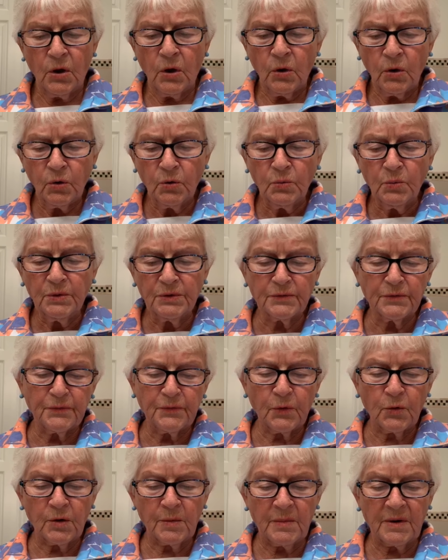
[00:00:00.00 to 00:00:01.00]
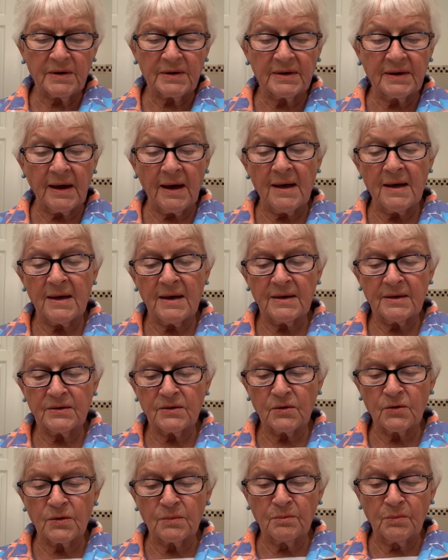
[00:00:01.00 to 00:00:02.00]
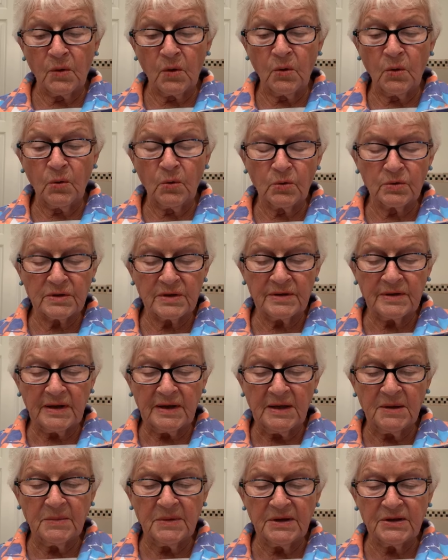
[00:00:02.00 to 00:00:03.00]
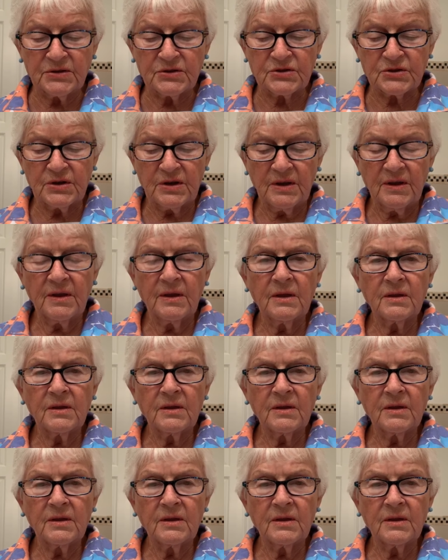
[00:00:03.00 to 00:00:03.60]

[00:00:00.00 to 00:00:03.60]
who would form a god or mold an image